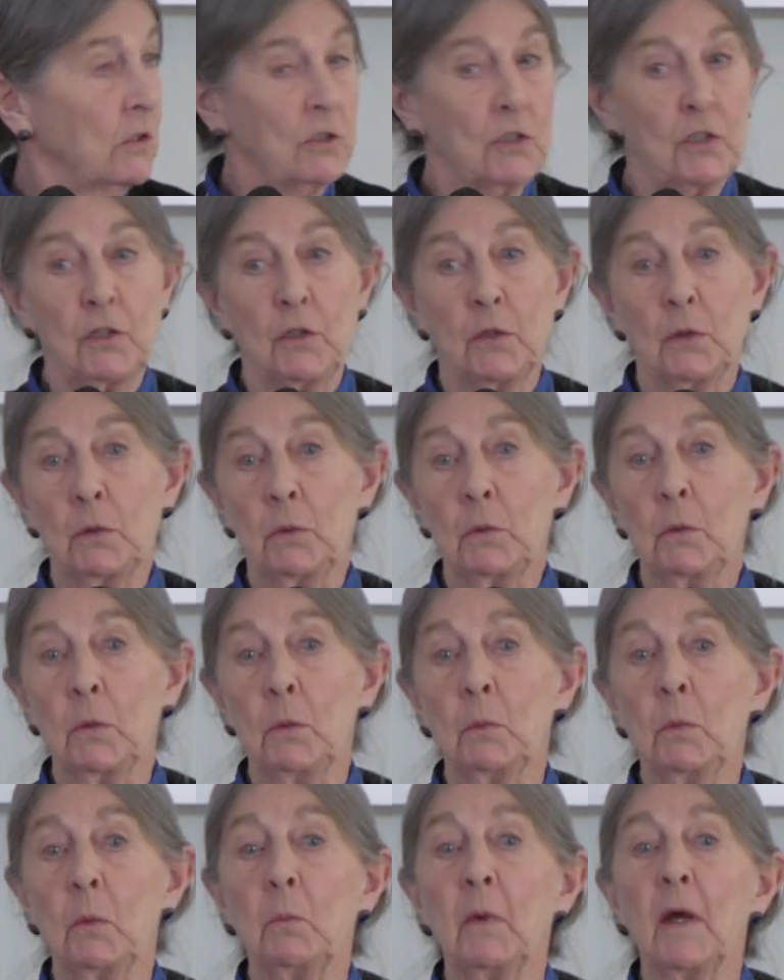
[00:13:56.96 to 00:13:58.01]

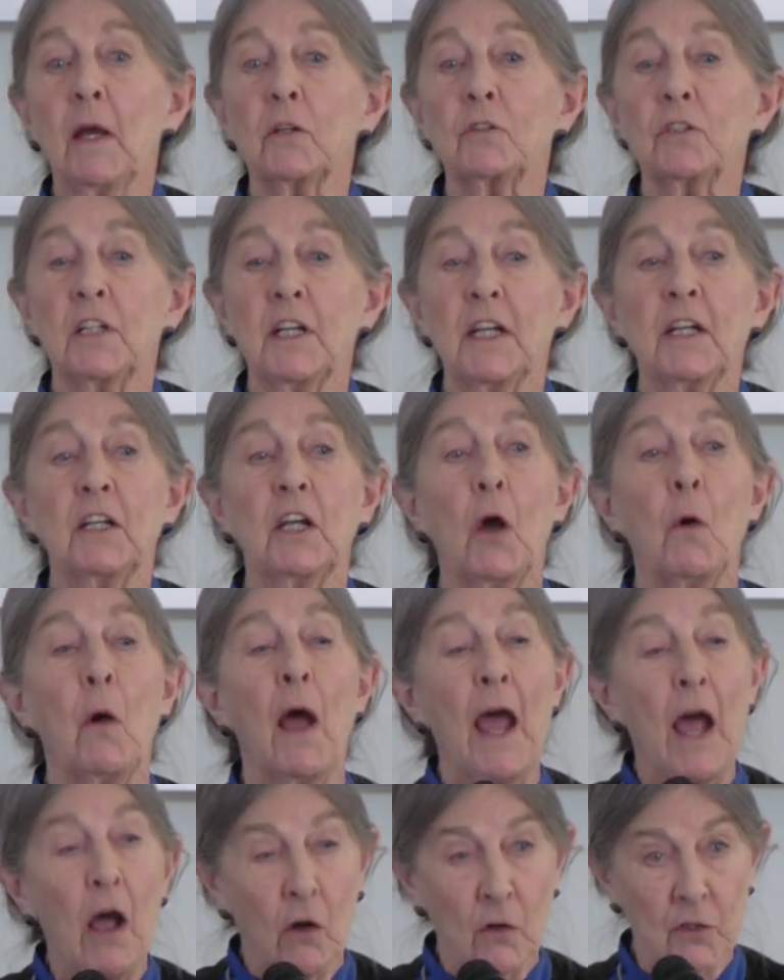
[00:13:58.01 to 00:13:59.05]
to actually go
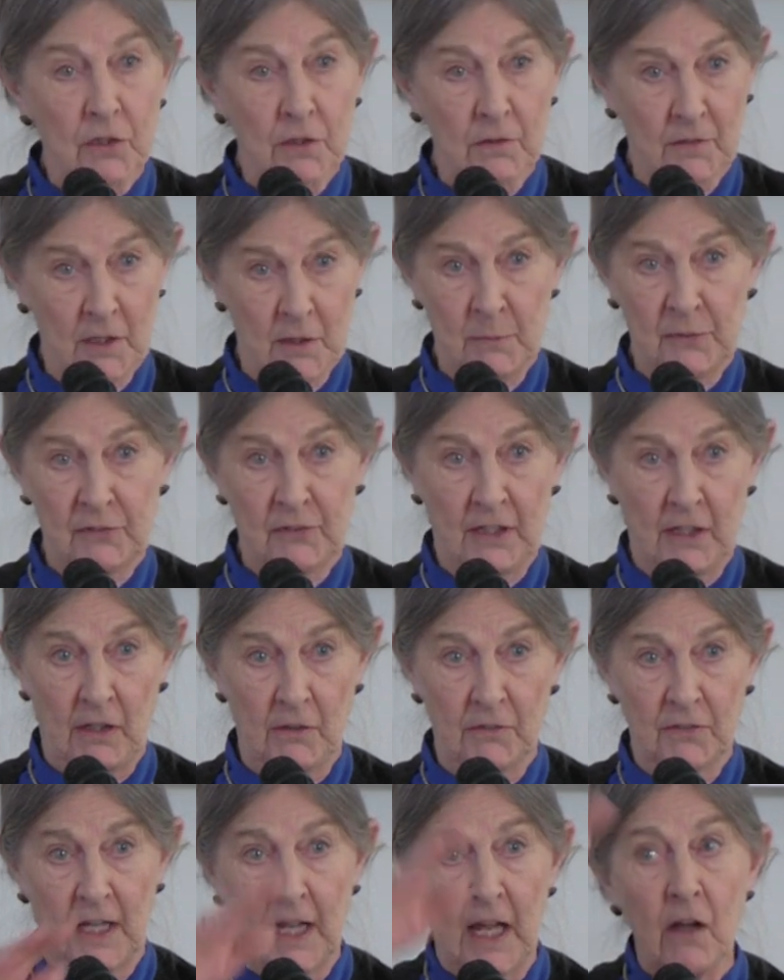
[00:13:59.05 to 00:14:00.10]
out of
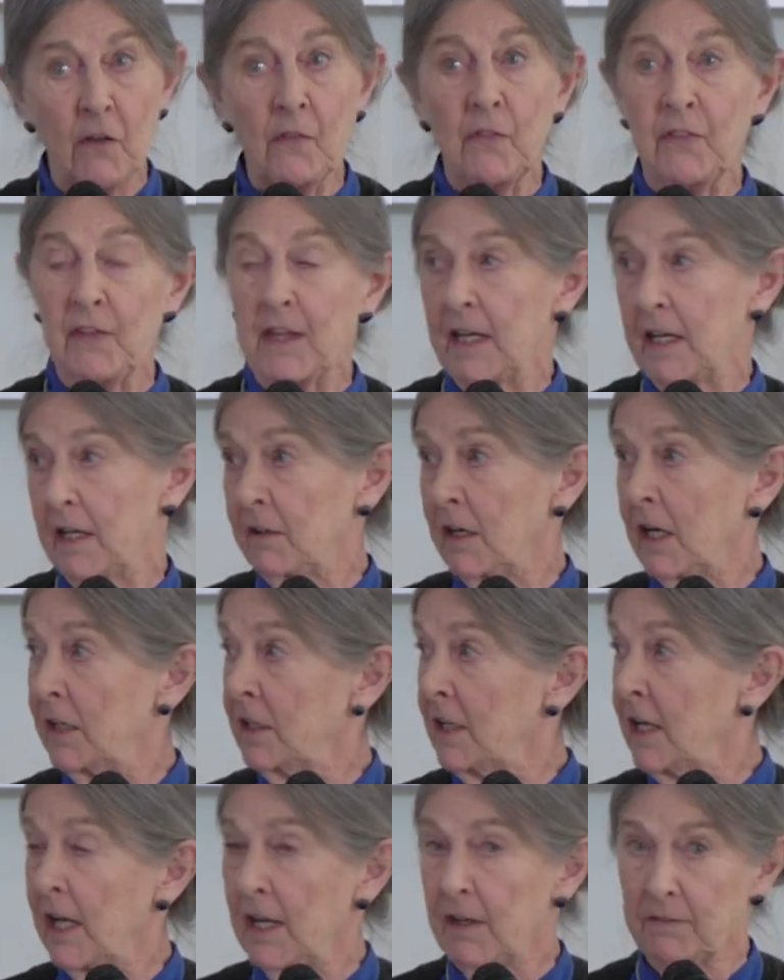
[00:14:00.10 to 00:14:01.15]
themselves, out there,
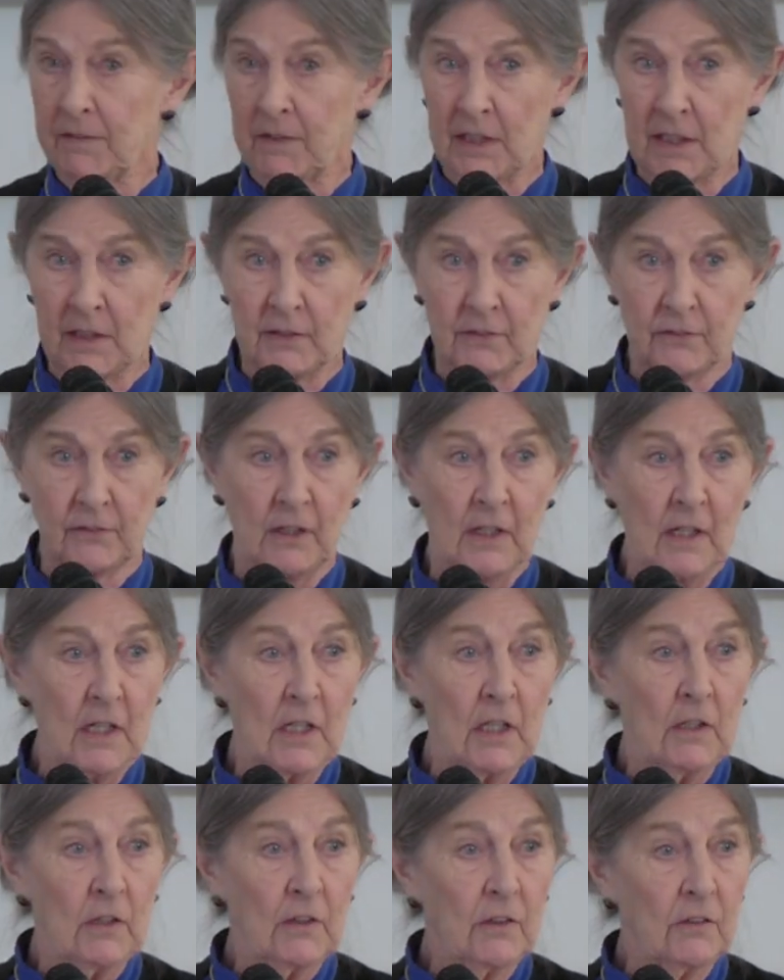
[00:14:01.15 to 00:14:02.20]
and have these
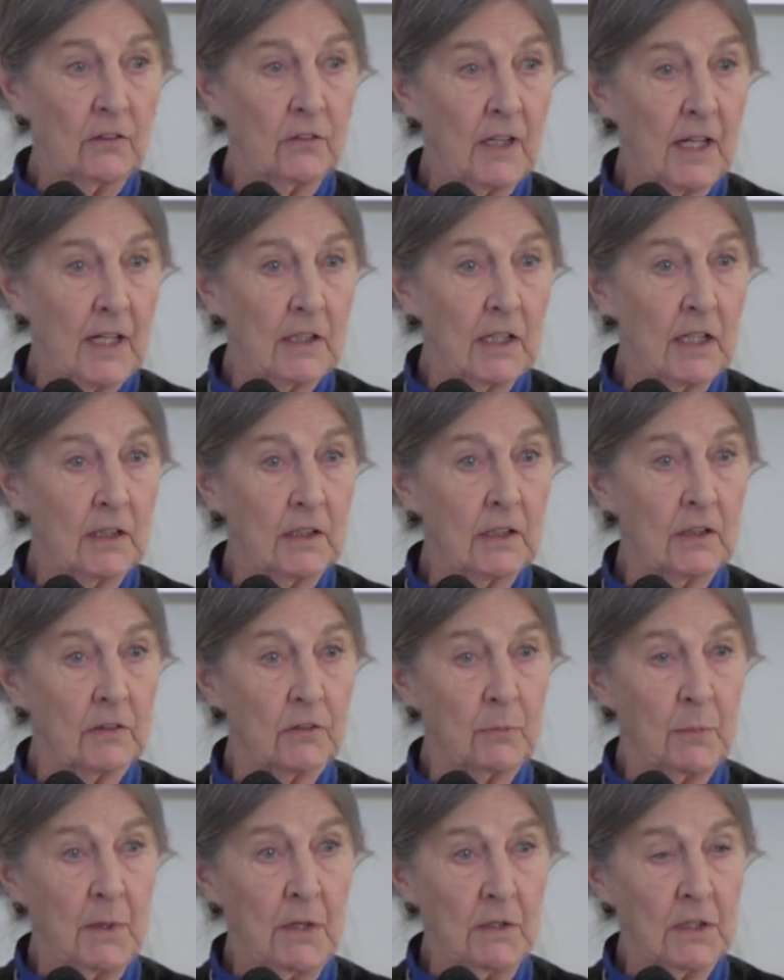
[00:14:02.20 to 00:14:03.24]
psychic
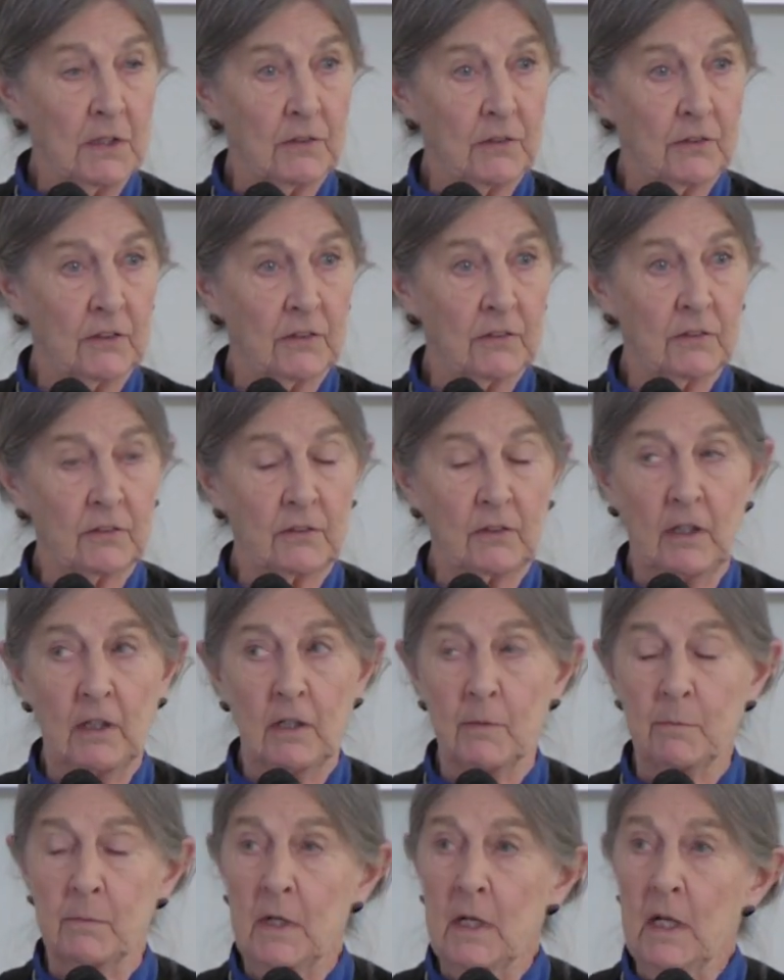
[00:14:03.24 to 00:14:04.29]
experiences,
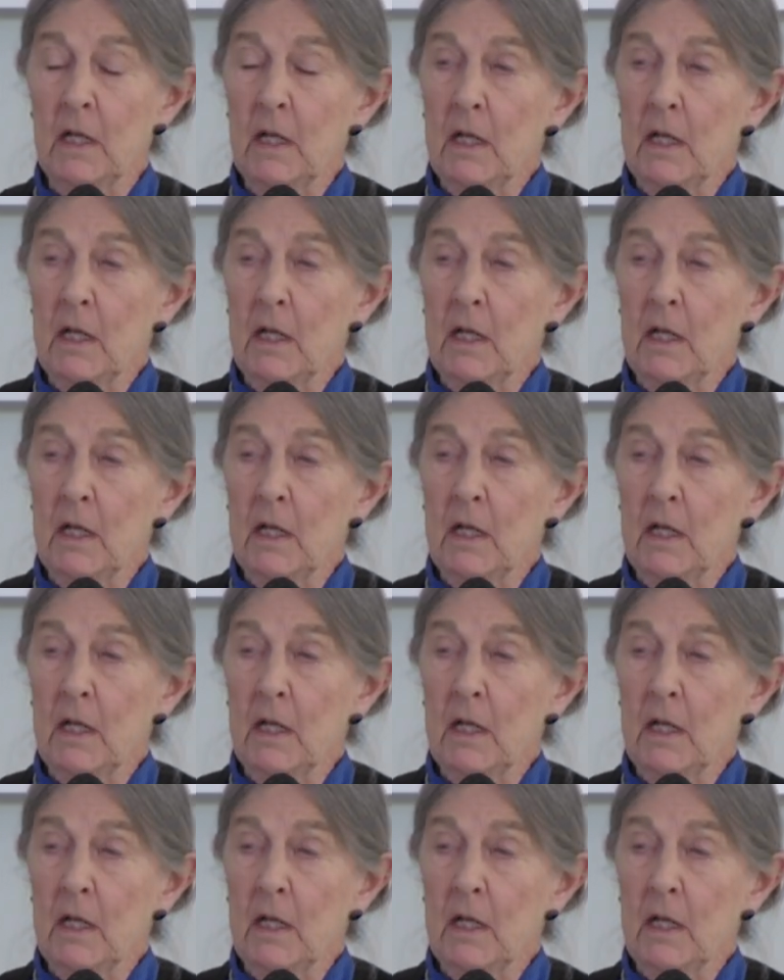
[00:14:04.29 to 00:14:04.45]
and